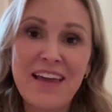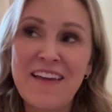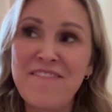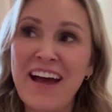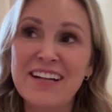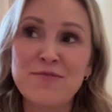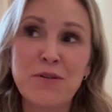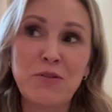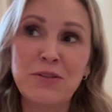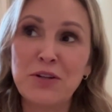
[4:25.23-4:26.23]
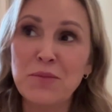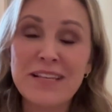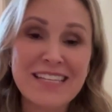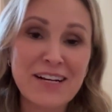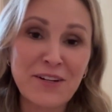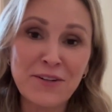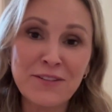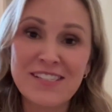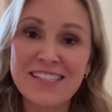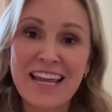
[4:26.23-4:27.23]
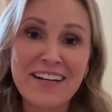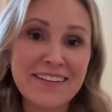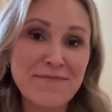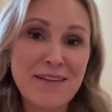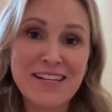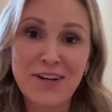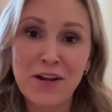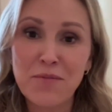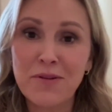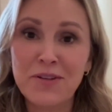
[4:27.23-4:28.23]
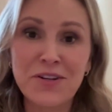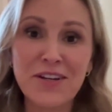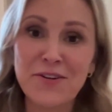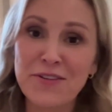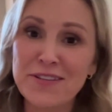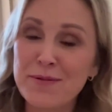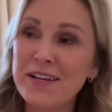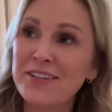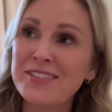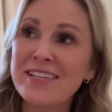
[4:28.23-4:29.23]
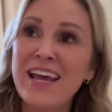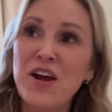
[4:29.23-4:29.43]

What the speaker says: In fact, we were a little bit cynical, just candidly, me and Jonathan Pokluda, who are the speakers.